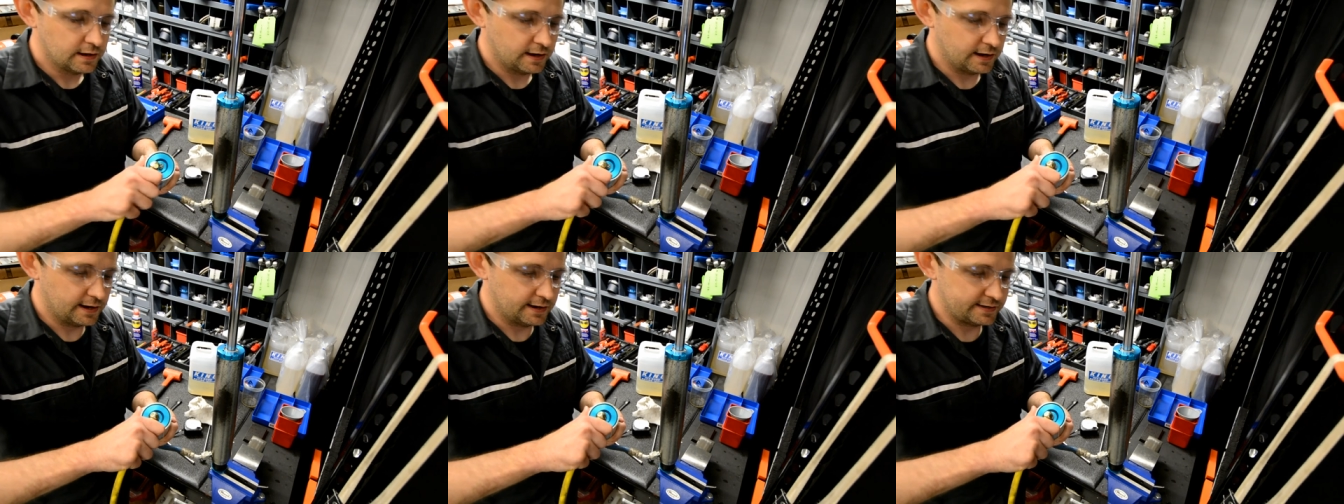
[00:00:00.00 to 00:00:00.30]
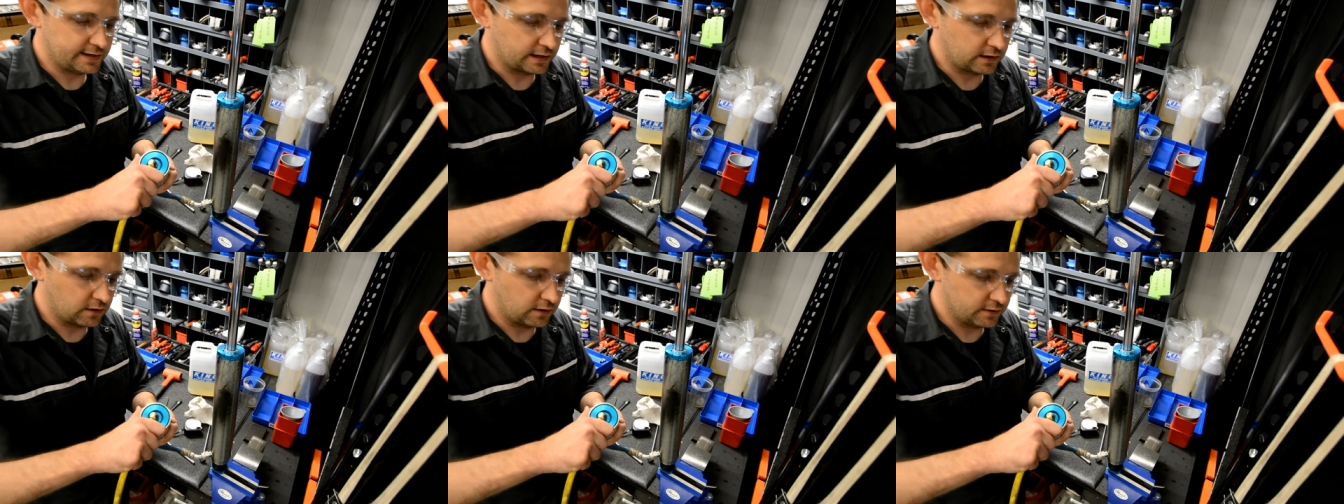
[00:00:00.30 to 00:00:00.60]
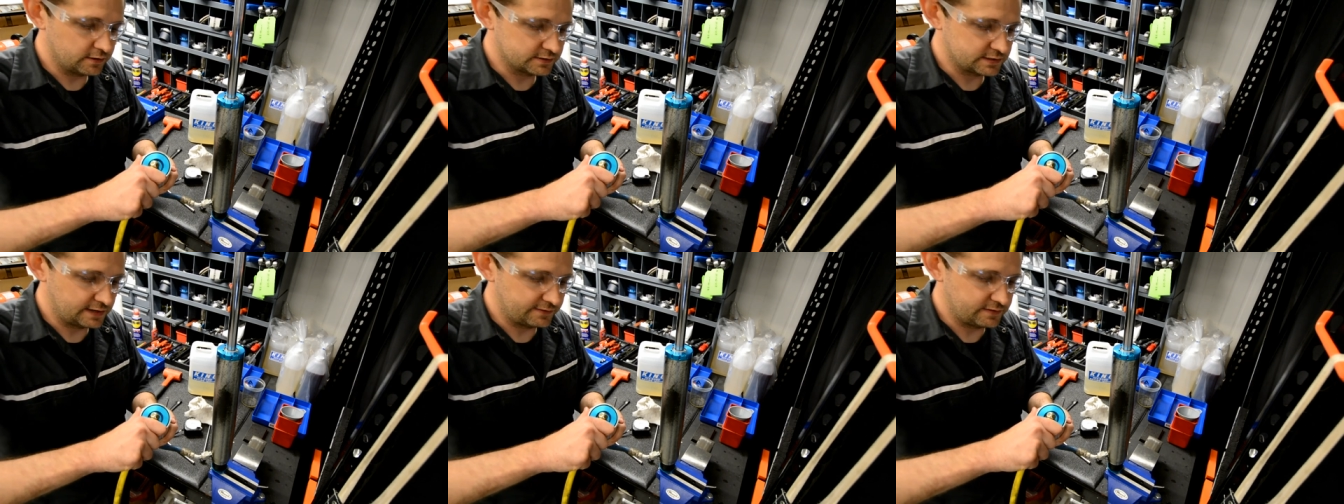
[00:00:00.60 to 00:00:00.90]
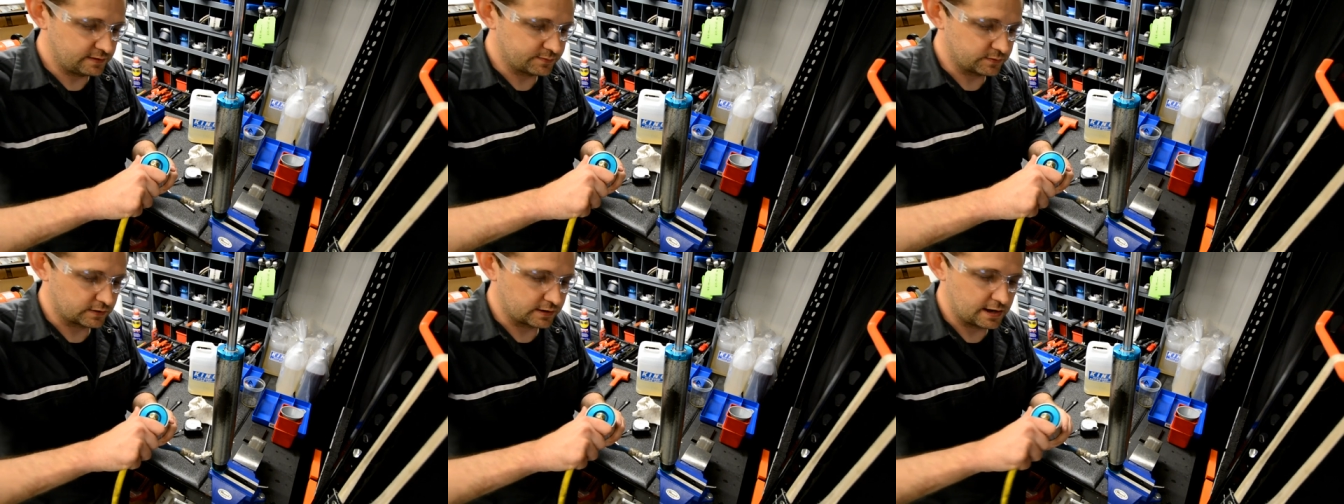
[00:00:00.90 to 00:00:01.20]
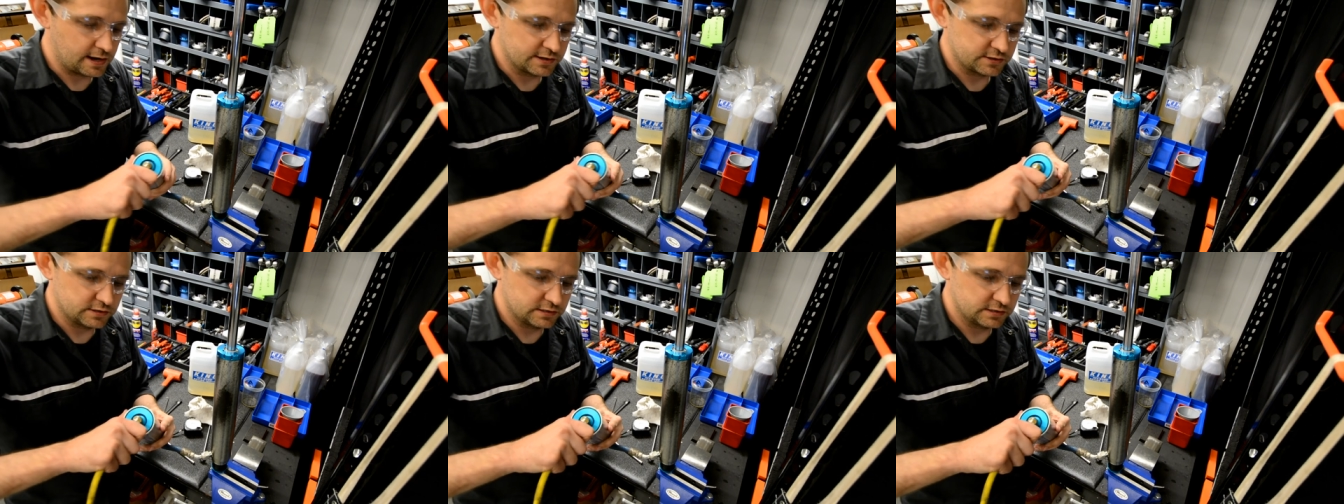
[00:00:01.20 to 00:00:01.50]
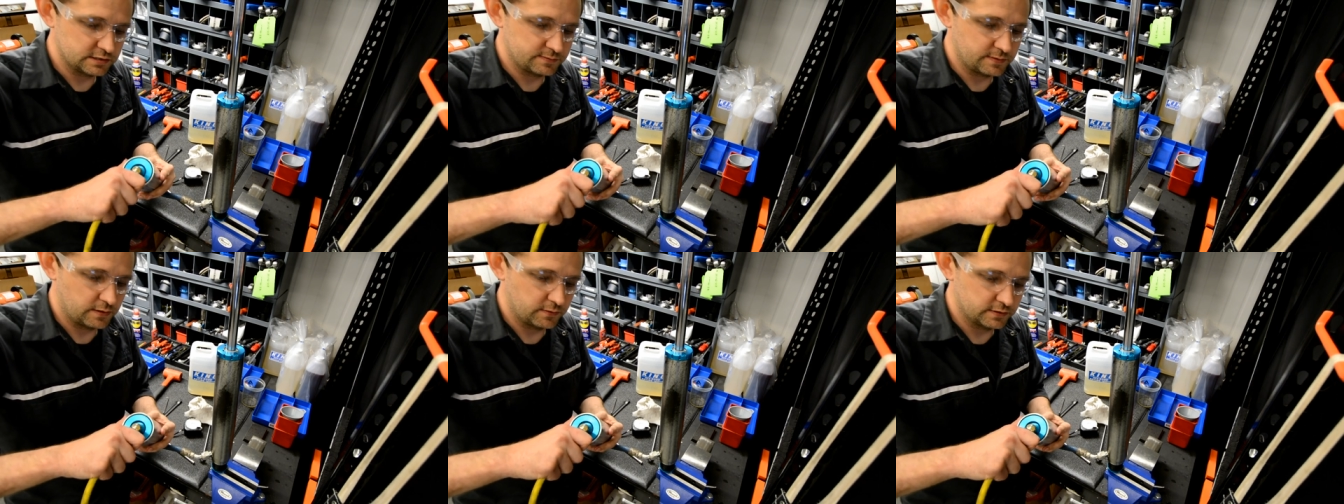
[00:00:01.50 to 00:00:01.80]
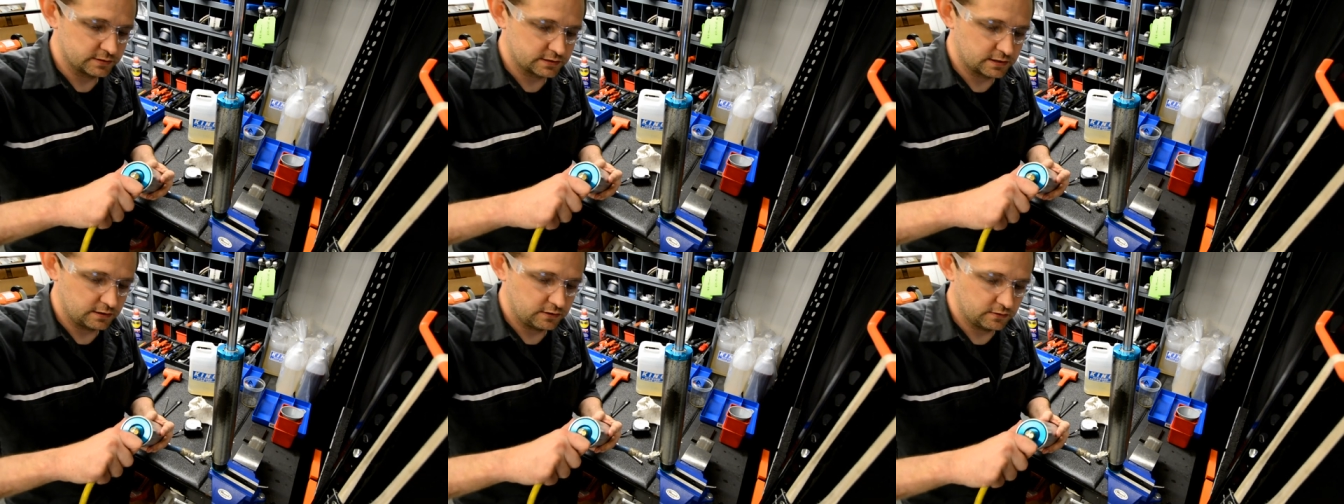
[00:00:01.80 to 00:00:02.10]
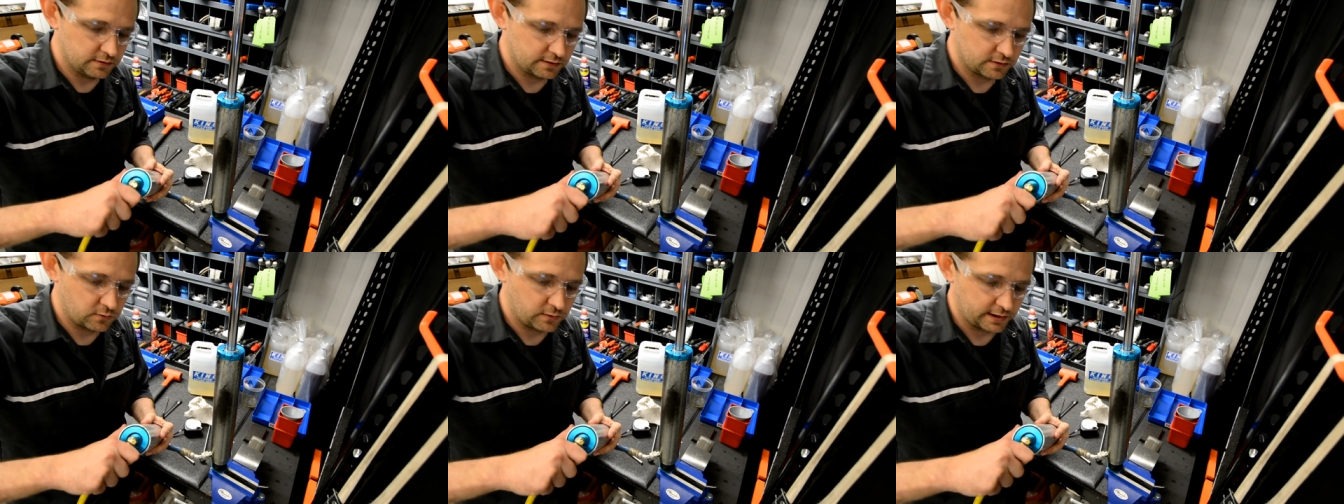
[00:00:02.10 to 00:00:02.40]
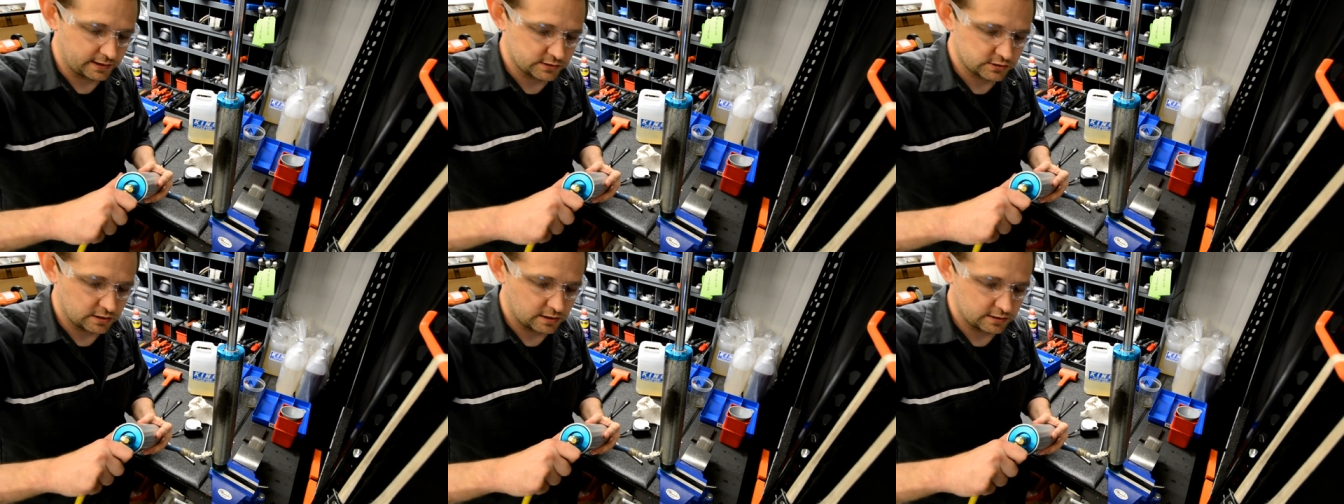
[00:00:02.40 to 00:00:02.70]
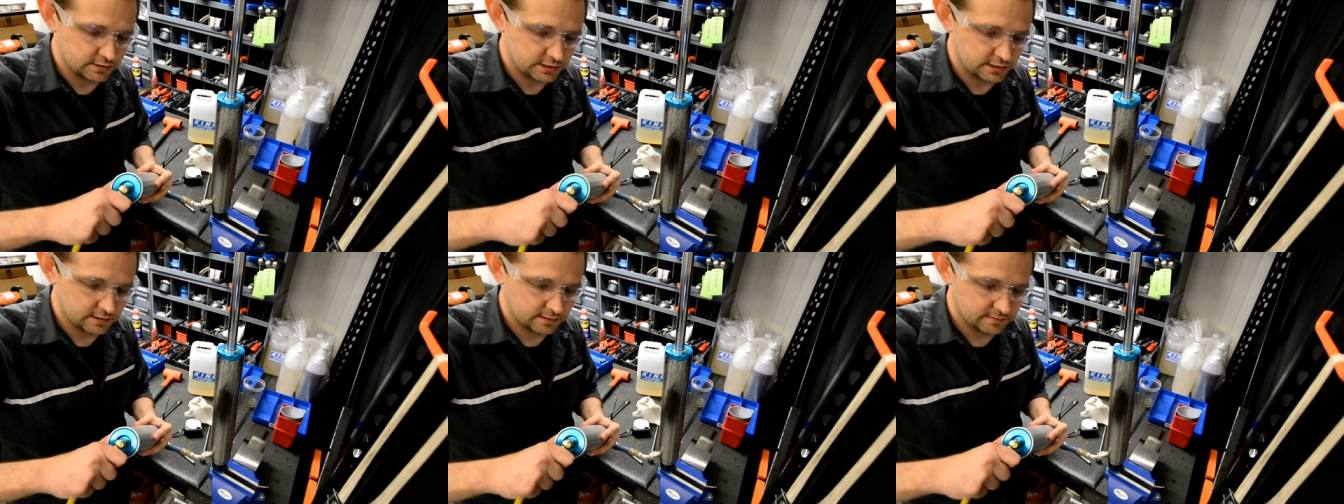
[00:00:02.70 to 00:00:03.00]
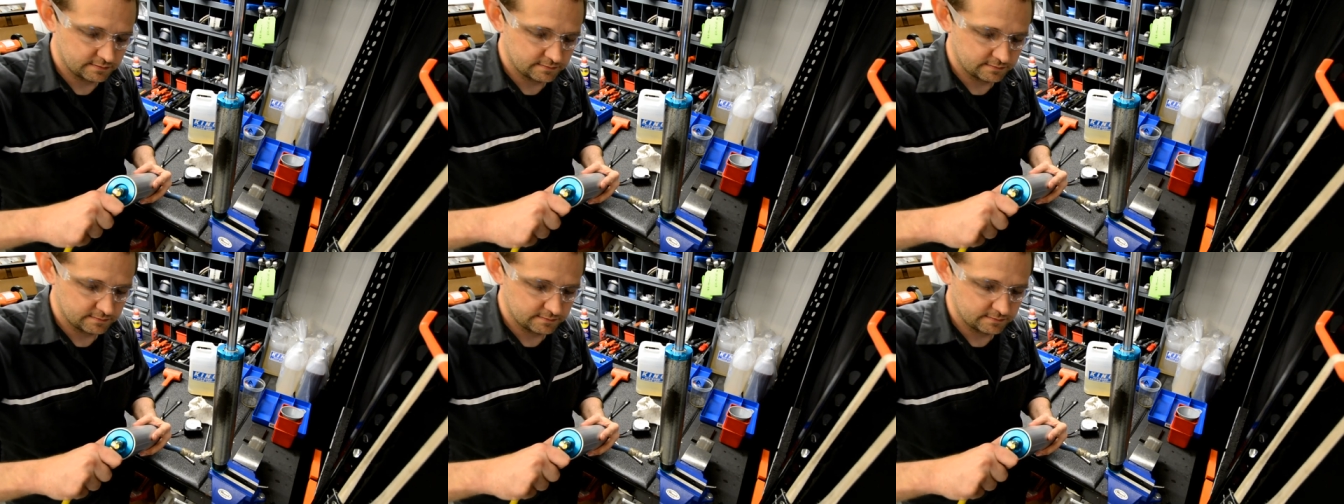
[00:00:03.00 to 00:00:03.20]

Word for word: Uh, take all your safety precautions, but we're just going to do a quick charge here.